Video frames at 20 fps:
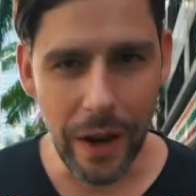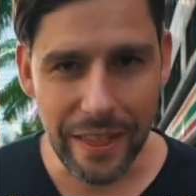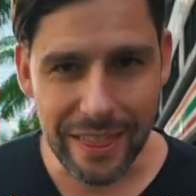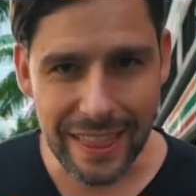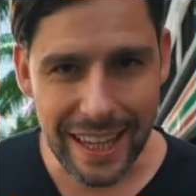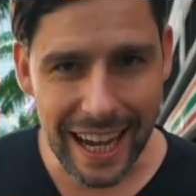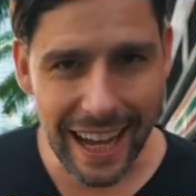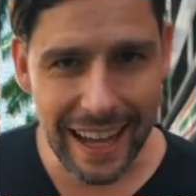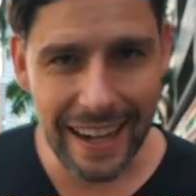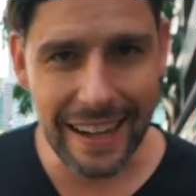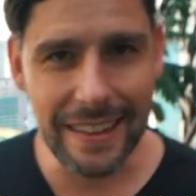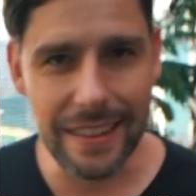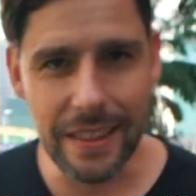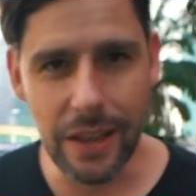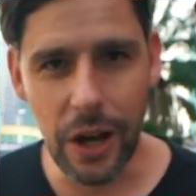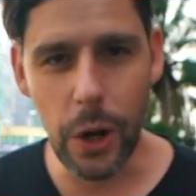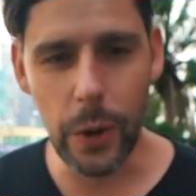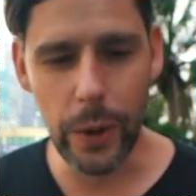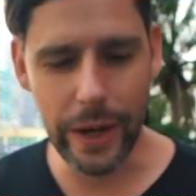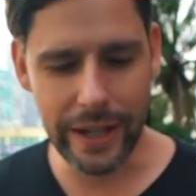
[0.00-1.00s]
One thing I didn't
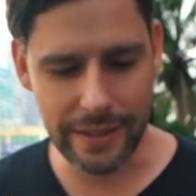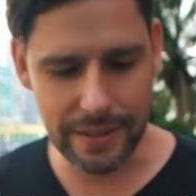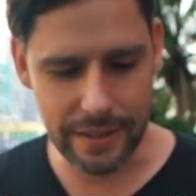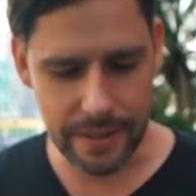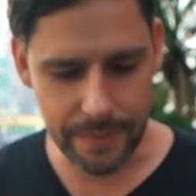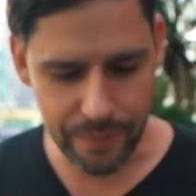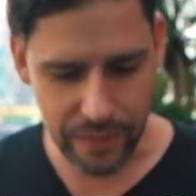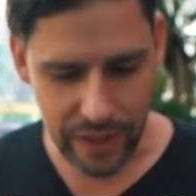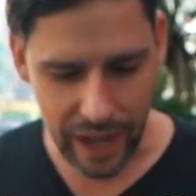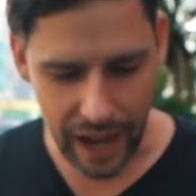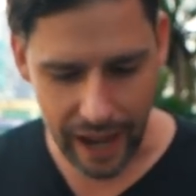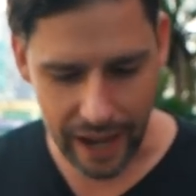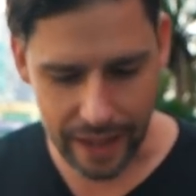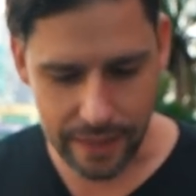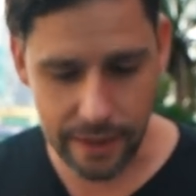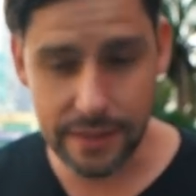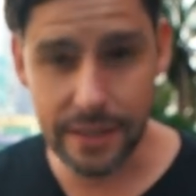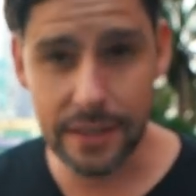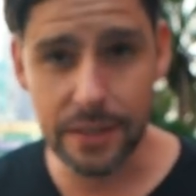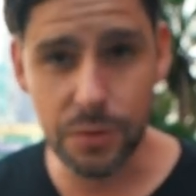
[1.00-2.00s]
know is uh,
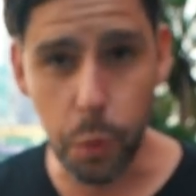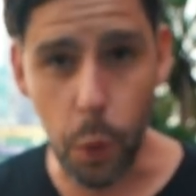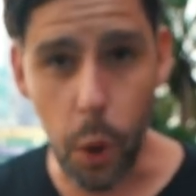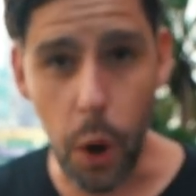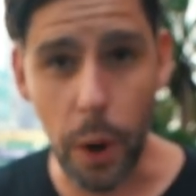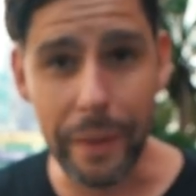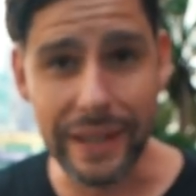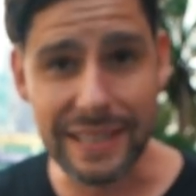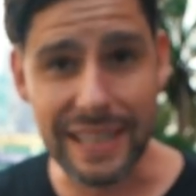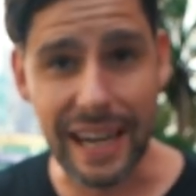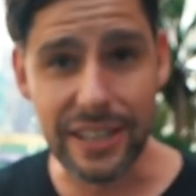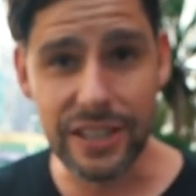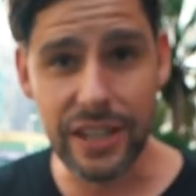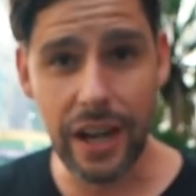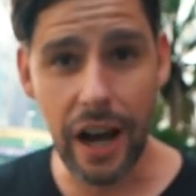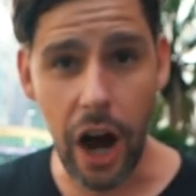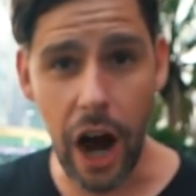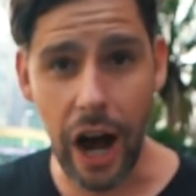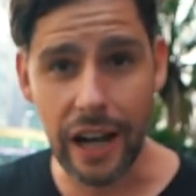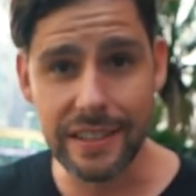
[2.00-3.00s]
this is warm. It's
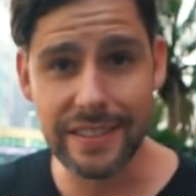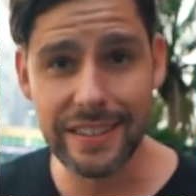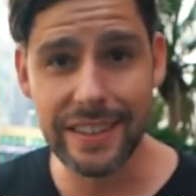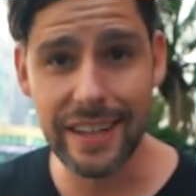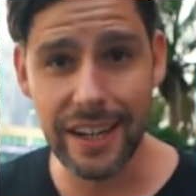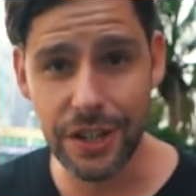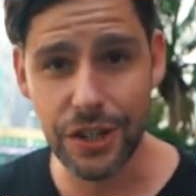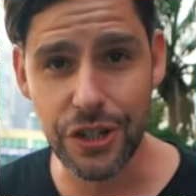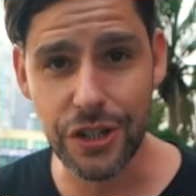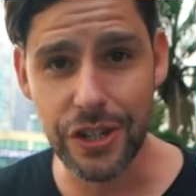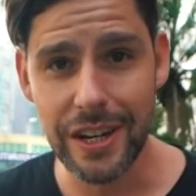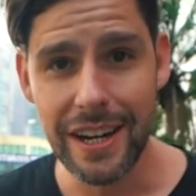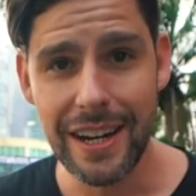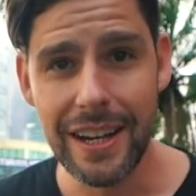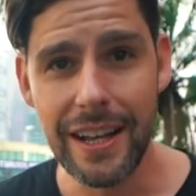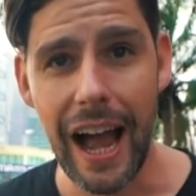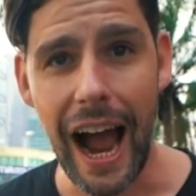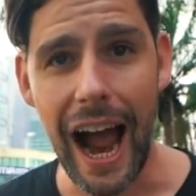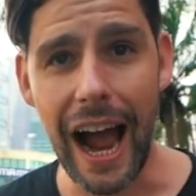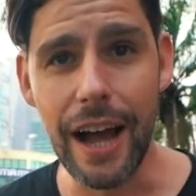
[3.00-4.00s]
actually a hot dish.
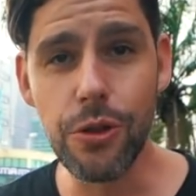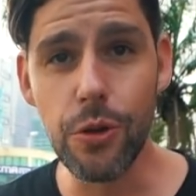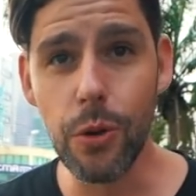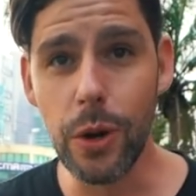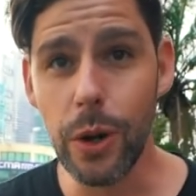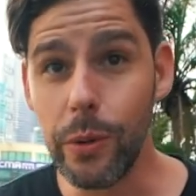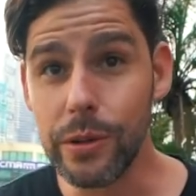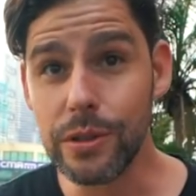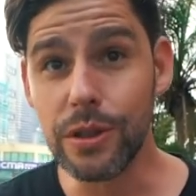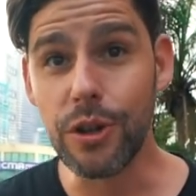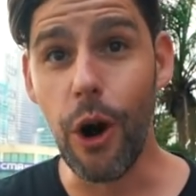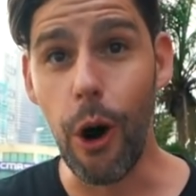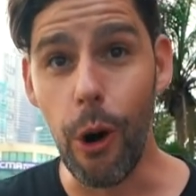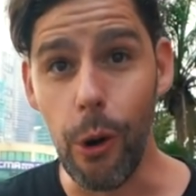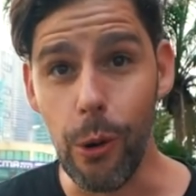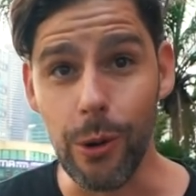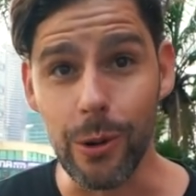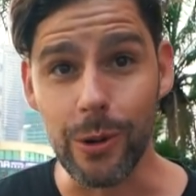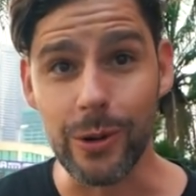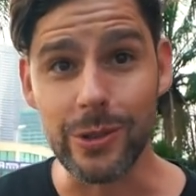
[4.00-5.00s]
I thought it was
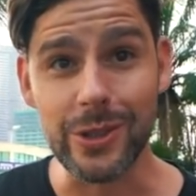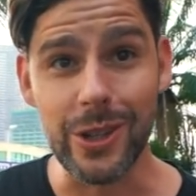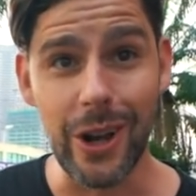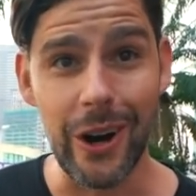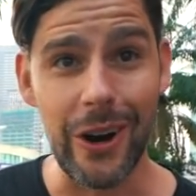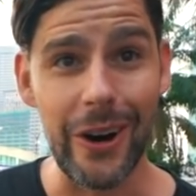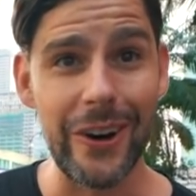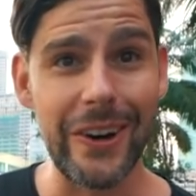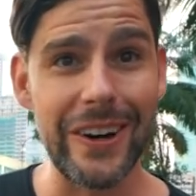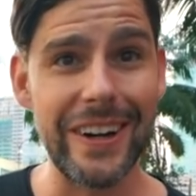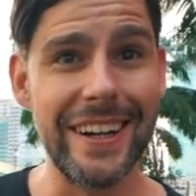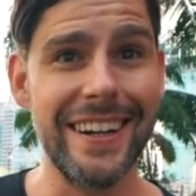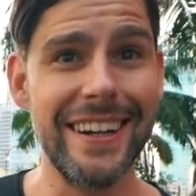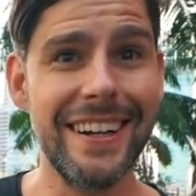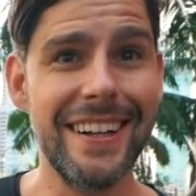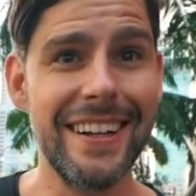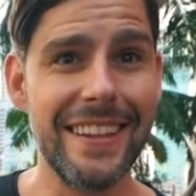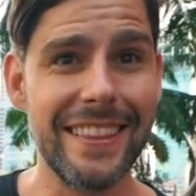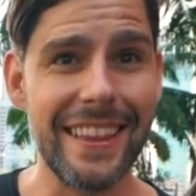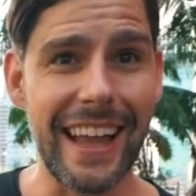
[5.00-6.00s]
cold, so
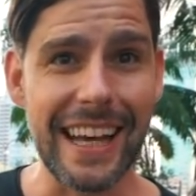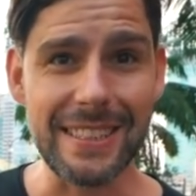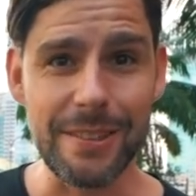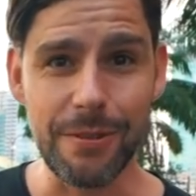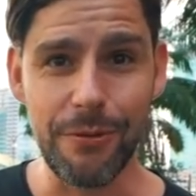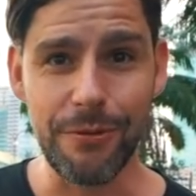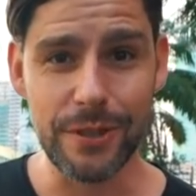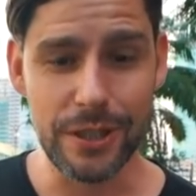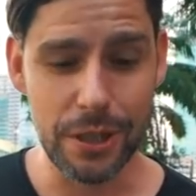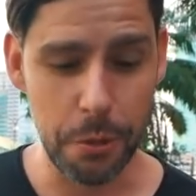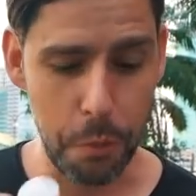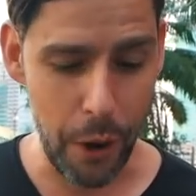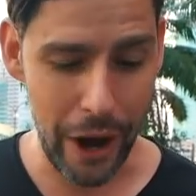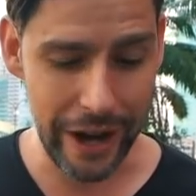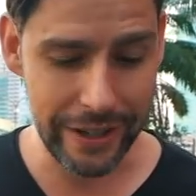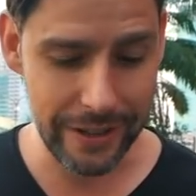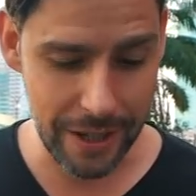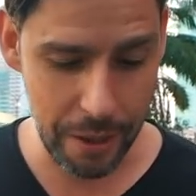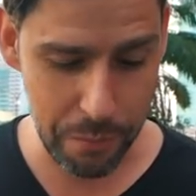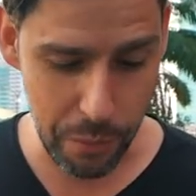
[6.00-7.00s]
that's
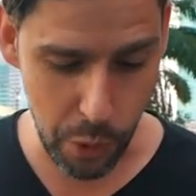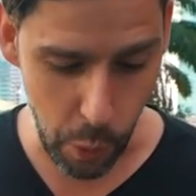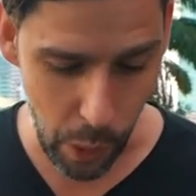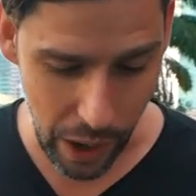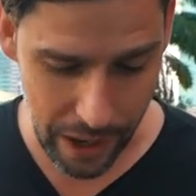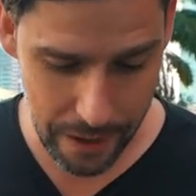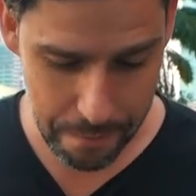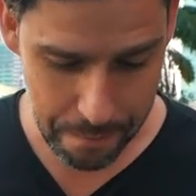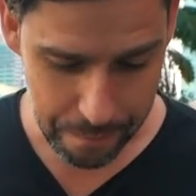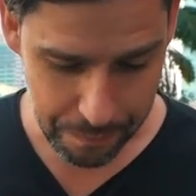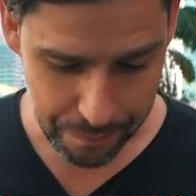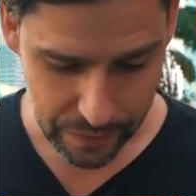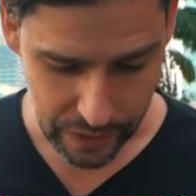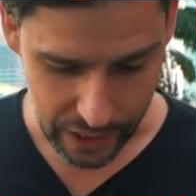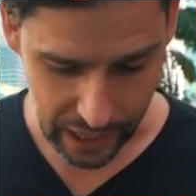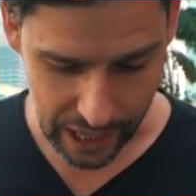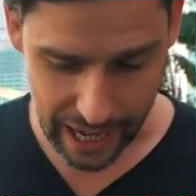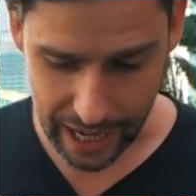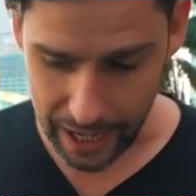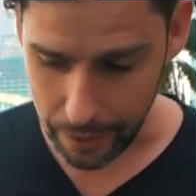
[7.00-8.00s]
surprise number one.
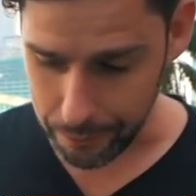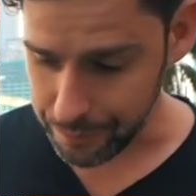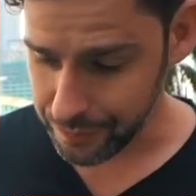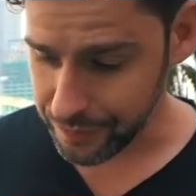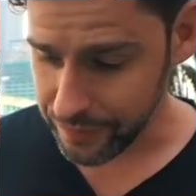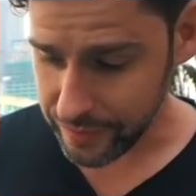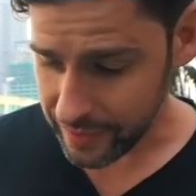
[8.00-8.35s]
Um,